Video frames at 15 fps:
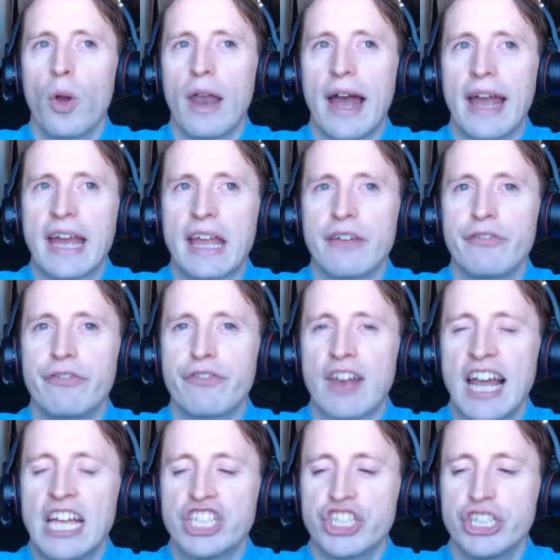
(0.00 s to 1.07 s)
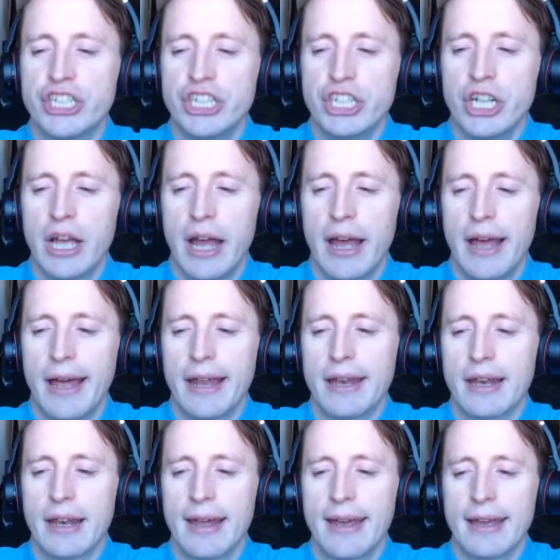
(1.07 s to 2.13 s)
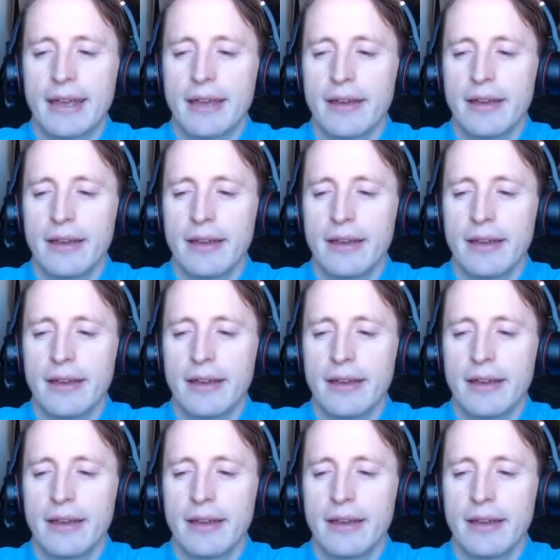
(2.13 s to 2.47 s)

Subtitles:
like fleshy and like